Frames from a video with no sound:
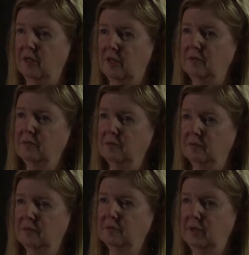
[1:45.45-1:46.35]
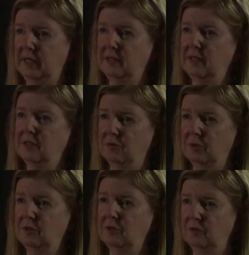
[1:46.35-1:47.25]
Um, places
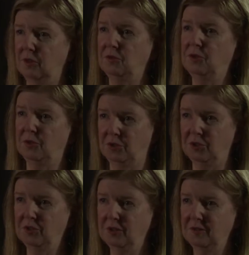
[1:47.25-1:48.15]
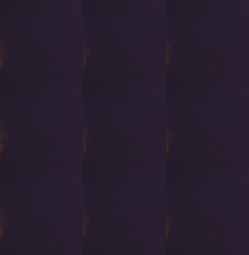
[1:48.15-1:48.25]
with those surgeons.